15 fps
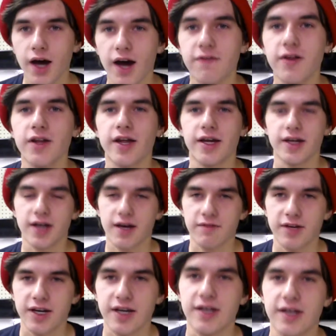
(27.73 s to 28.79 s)
I feel like
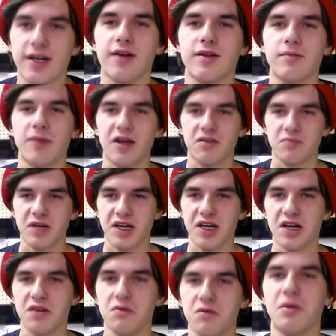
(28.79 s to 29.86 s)
having it down in the basement
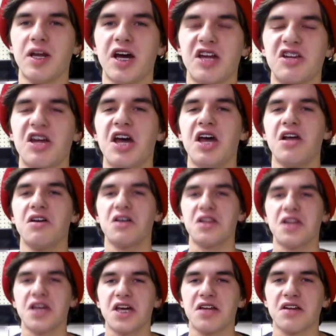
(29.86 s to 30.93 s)
here would be nice. The
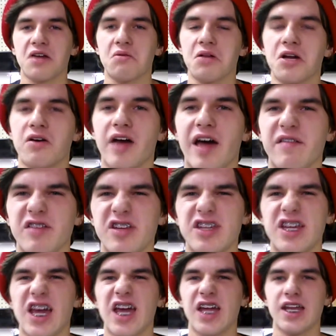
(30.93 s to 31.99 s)
only thing is, I really don't have a
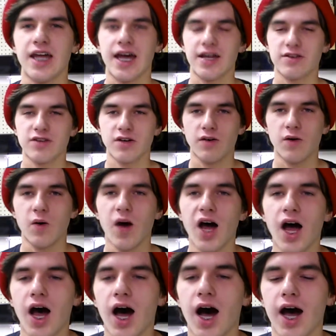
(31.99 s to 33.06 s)
stand yet, so
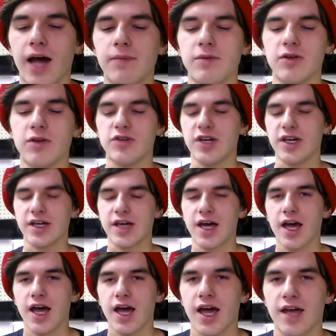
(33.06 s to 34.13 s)
I'm using
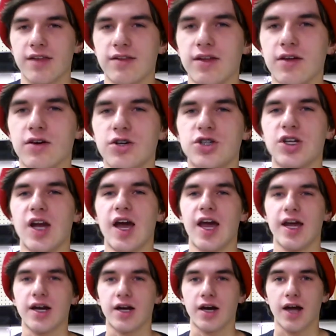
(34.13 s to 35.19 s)
a seat cushion, a
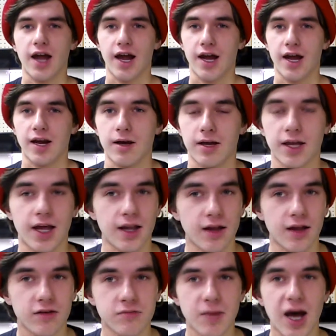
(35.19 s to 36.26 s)
hanger, and a
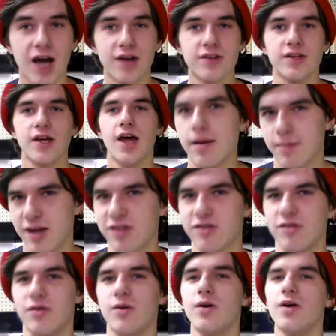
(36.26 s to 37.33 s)
Kellogg's box, and a
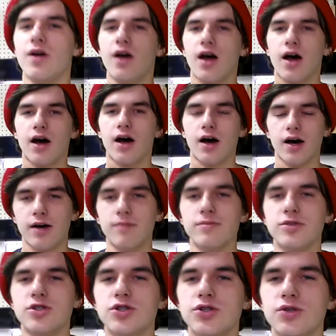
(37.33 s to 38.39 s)
pencil
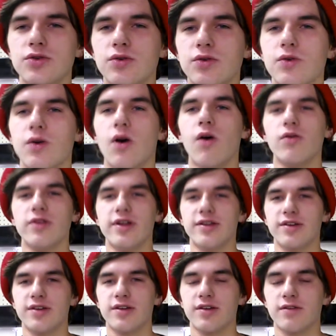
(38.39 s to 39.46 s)
to hold
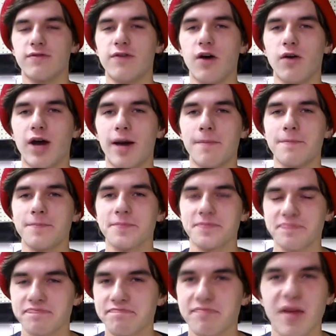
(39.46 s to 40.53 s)
this phone up.
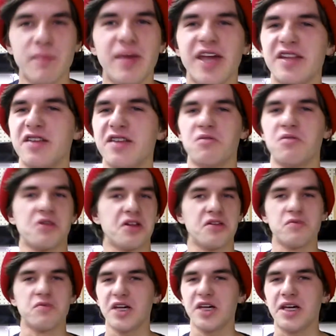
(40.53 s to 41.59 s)
Man, this is really
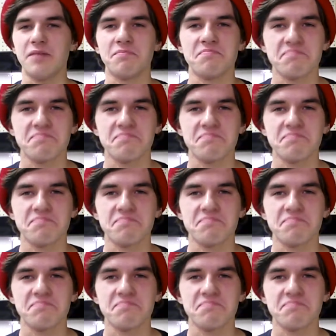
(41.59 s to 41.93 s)
squeaky.